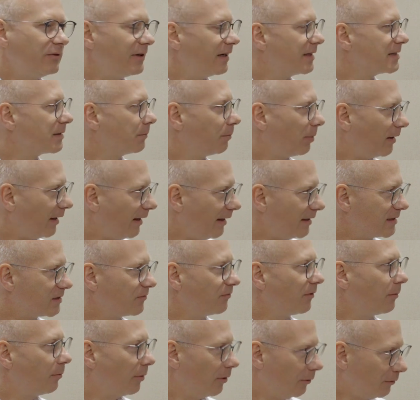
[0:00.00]
there is a place
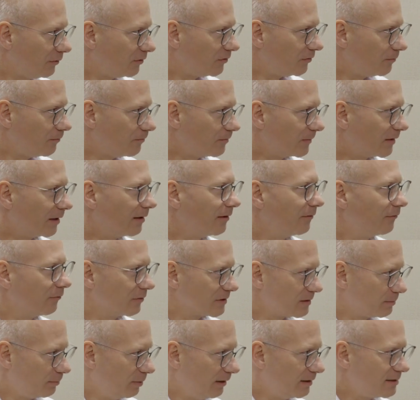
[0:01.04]
for both, uh, for
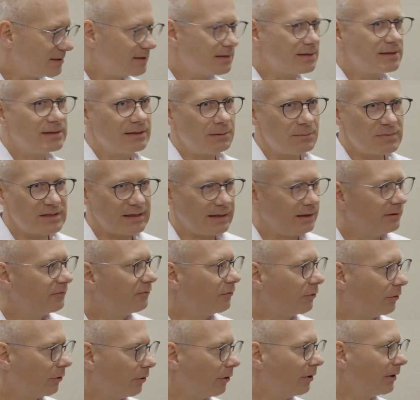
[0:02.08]
split systems and
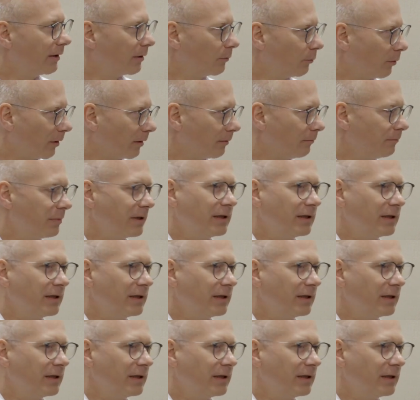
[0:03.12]
for all in one.